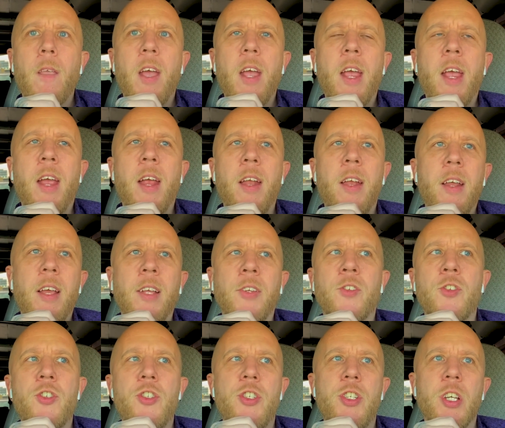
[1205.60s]
and
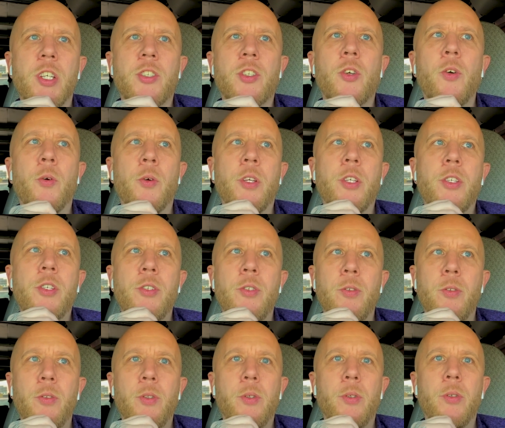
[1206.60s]
it's just going to
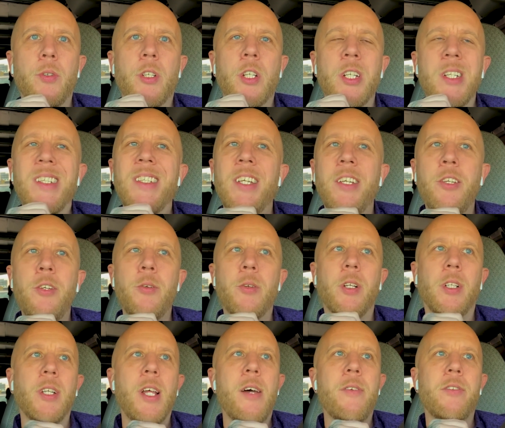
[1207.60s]
continue to
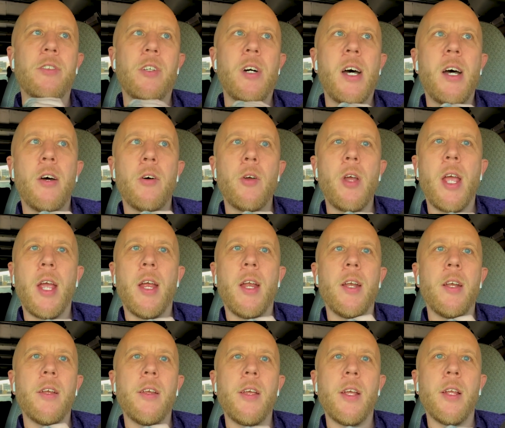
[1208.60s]
level out.
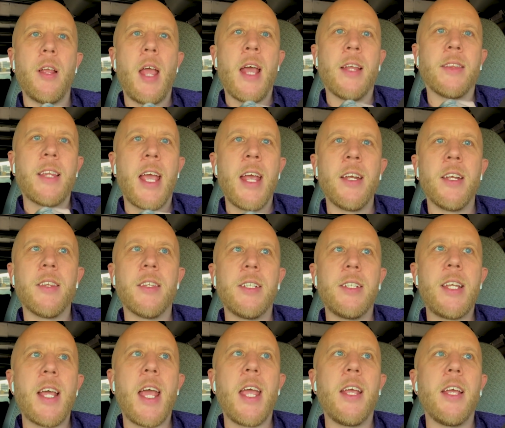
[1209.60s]
And at the end of the
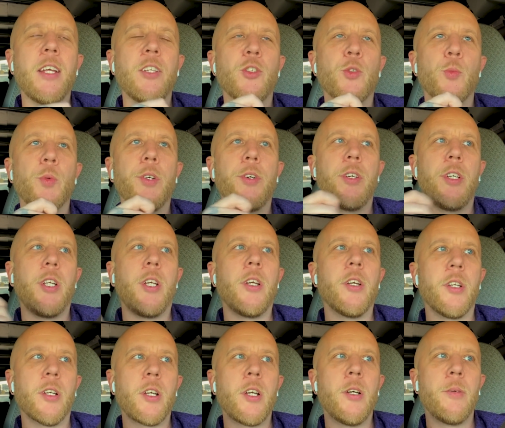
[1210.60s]
day, it's really
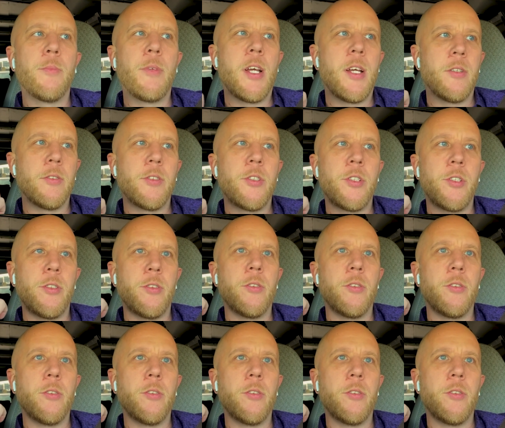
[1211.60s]
going to come down to,